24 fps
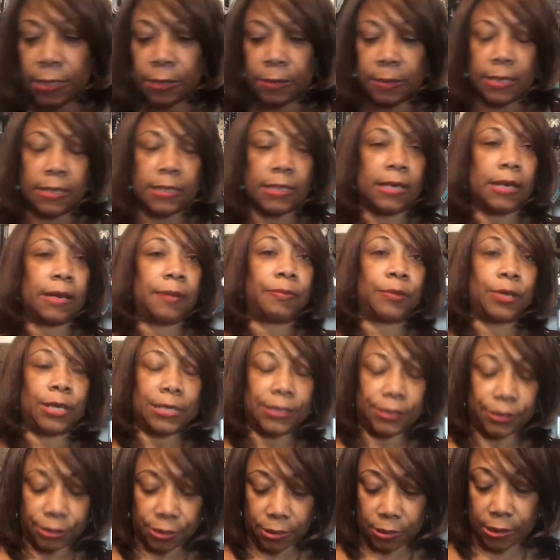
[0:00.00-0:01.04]
season I'm going
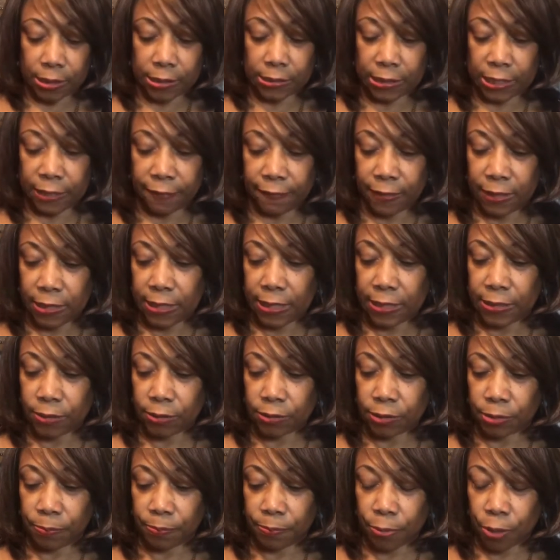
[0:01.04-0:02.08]
to show this evening. These
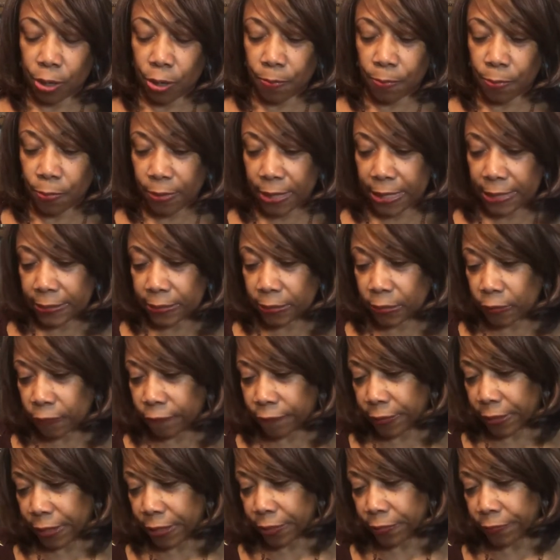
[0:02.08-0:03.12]
are some purple and
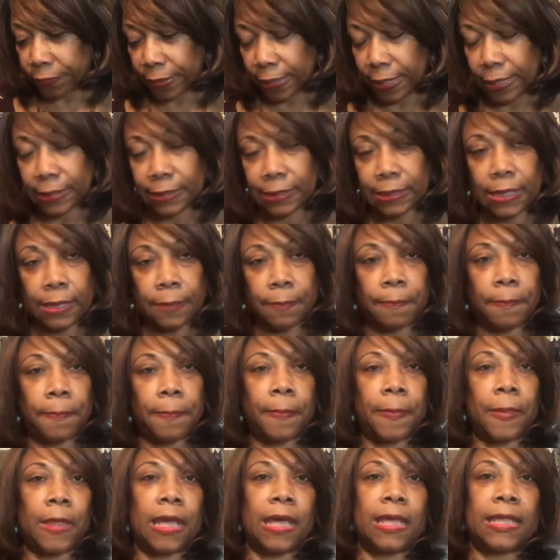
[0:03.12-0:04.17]
silver earrings.
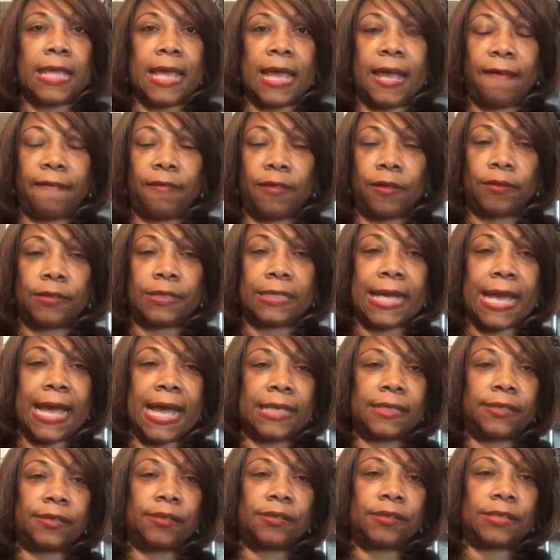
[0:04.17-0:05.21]
They have little
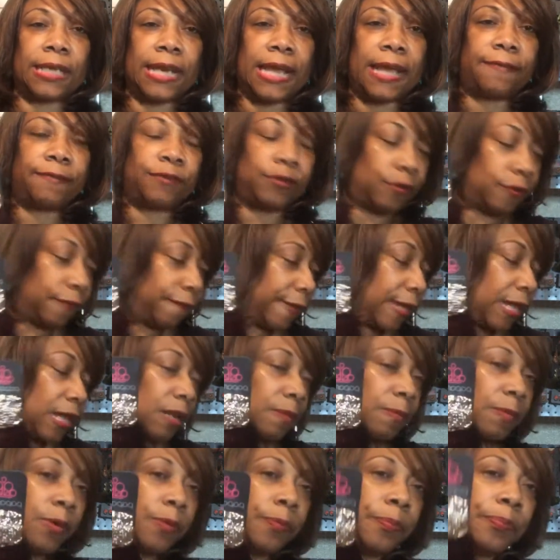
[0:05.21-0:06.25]
tassels. I have two
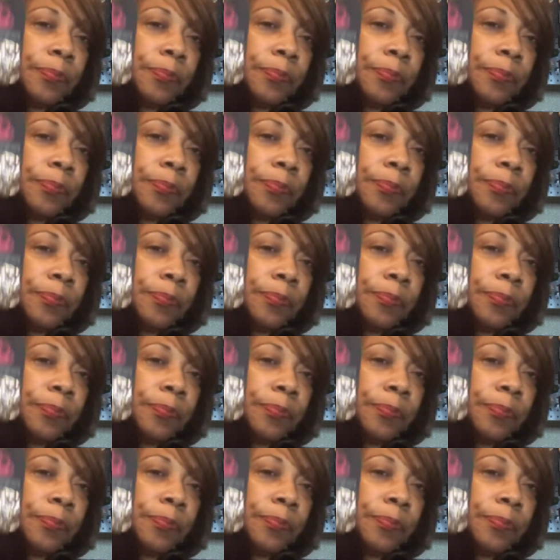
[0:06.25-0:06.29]
available.